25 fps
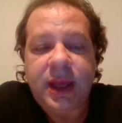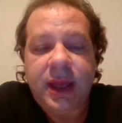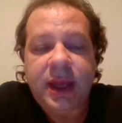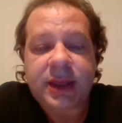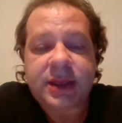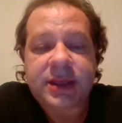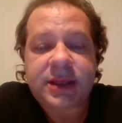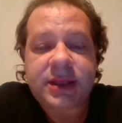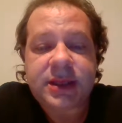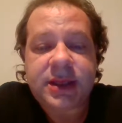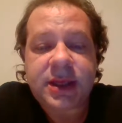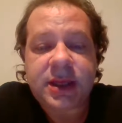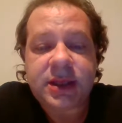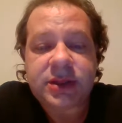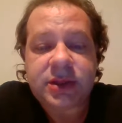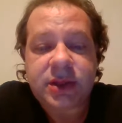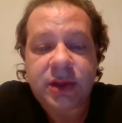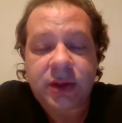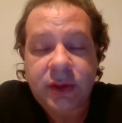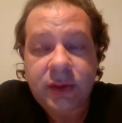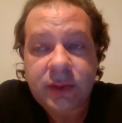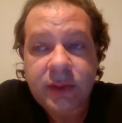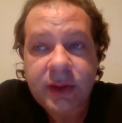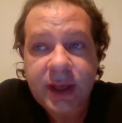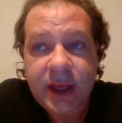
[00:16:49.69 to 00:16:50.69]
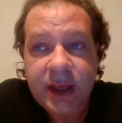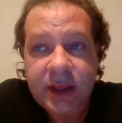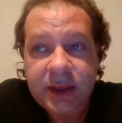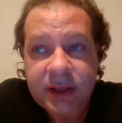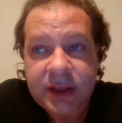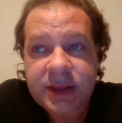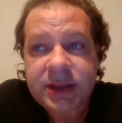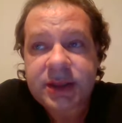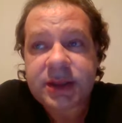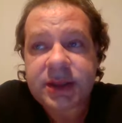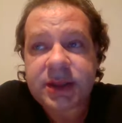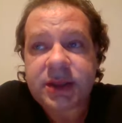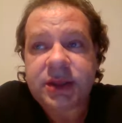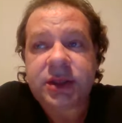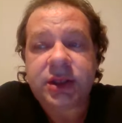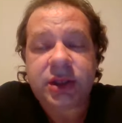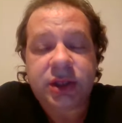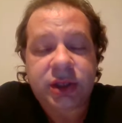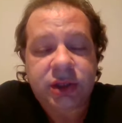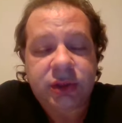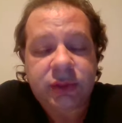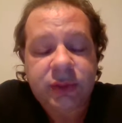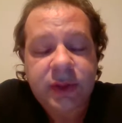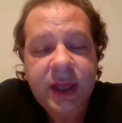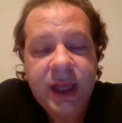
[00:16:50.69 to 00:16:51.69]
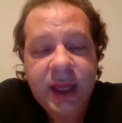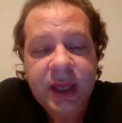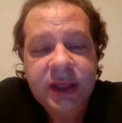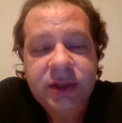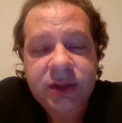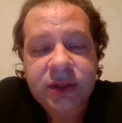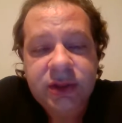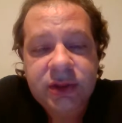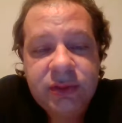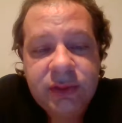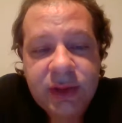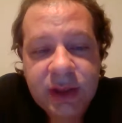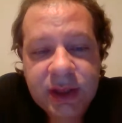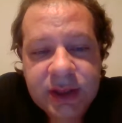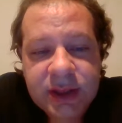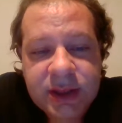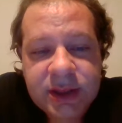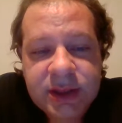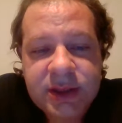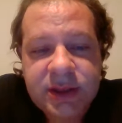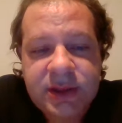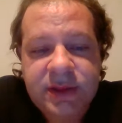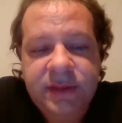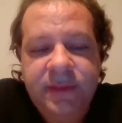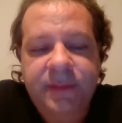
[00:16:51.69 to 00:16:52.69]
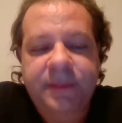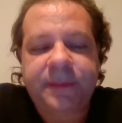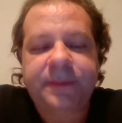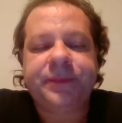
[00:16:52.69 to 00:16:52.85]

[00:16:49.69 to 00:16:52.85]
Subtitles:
and says, okay, listen, you can do this.